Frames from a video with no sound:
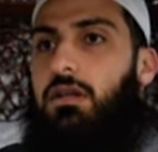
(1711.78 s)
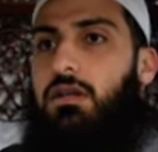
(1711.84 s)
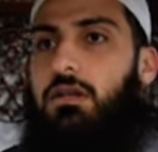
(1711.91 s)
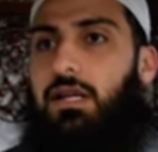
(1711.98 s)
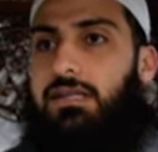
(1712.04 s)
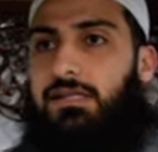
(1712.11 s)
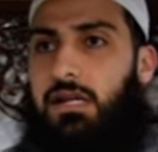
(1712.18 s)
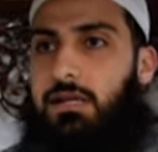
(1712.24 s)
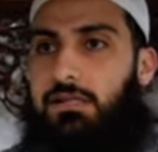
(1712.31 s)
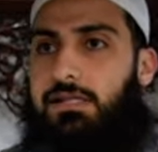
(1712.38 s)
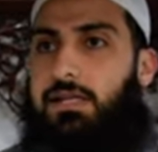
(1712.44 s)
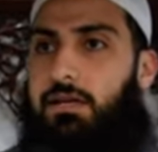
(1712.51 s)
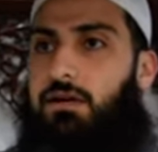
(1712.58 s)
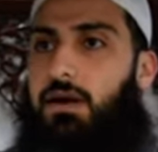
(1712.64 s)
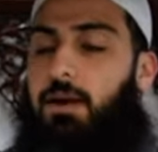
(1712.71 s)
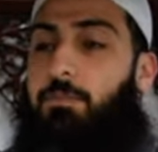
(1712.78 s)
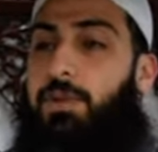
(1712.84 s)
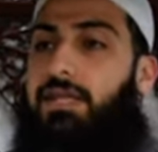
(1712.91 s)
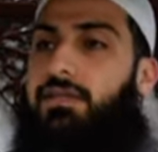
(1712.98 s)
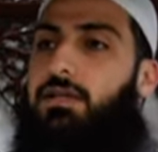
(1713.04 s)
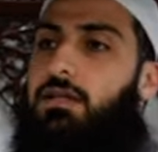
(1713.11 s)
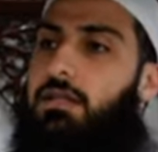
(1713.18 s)
Let's consider, up
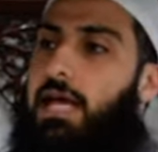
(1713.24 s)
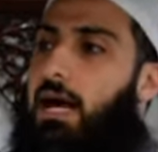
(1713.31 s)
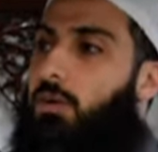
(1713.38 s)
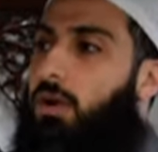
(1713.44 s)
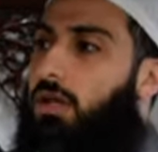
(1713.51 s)
until now,